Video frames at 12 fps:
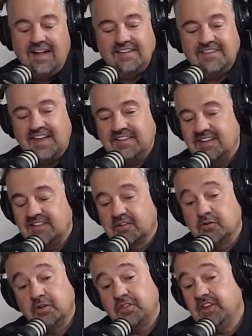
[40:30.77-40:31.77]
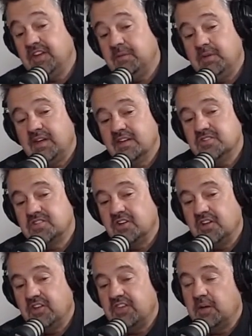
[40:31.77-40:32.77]
It's a cool thing because,
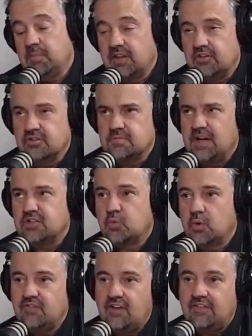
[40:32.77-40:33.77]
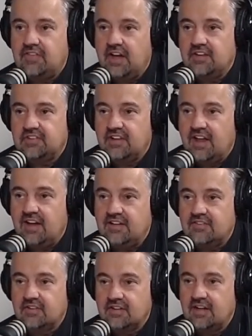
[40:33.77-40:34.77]
you think about there's about 25,000
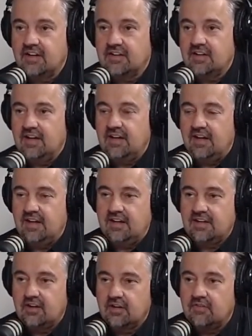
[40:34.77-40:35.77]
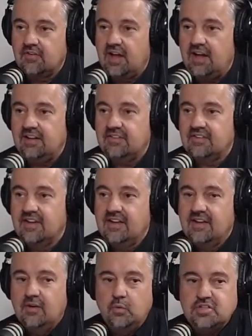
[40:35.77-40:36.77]
lights at Carol of Lights,
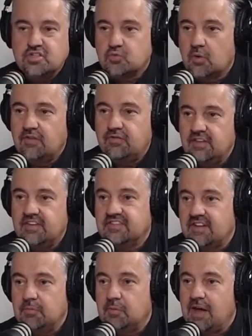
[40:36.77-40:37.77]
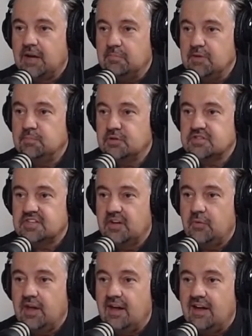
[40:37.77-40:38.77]
which is roughly the same amount of members that
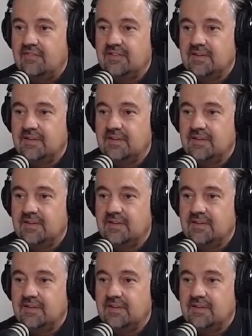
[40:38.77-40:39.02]
we have.